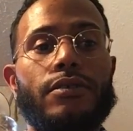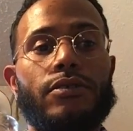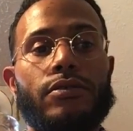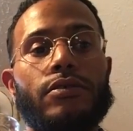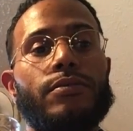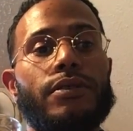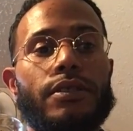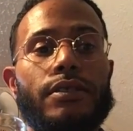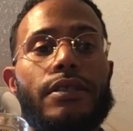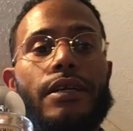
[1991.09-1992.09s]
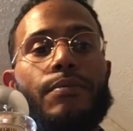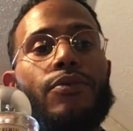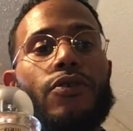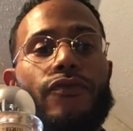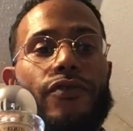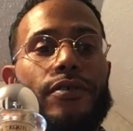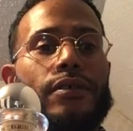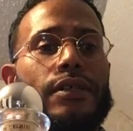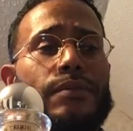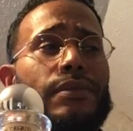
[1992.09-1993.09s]
You know what I'm saying? That I bought
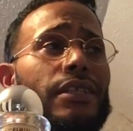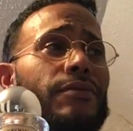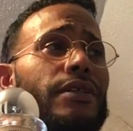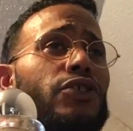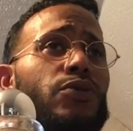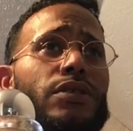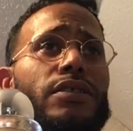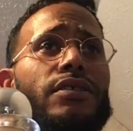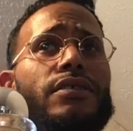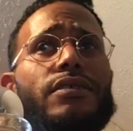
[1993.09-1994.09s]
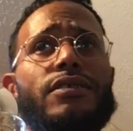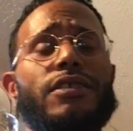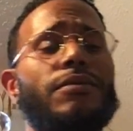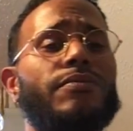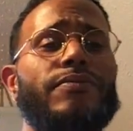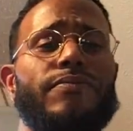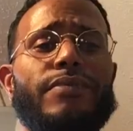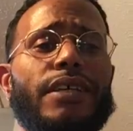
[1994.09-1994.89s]
for, I believe, my 20 something,